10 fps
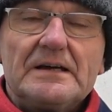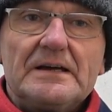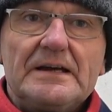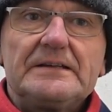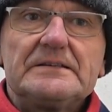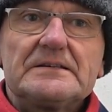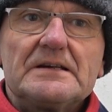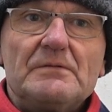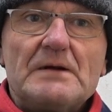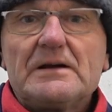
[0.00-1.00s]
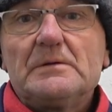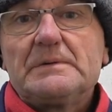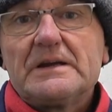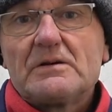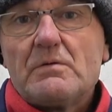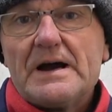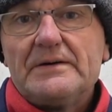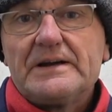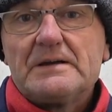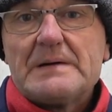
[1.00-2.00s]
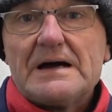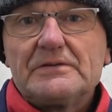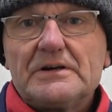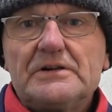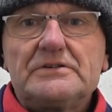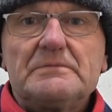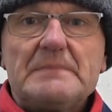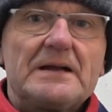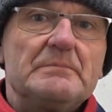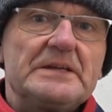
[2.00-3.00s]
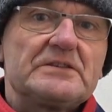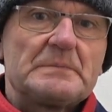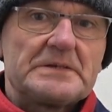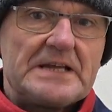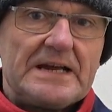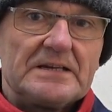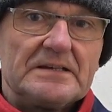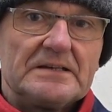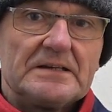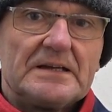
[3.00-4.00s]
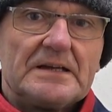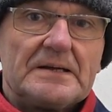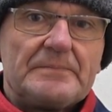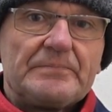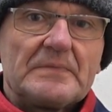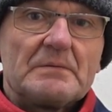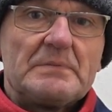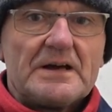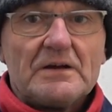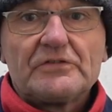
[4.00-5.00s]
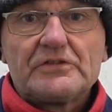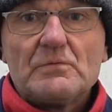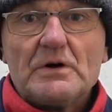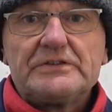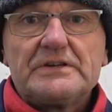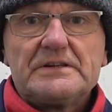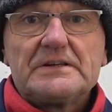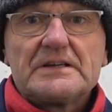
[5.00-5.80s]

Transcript: And I rang up inquiring about 100 megabits per second, but I also wanted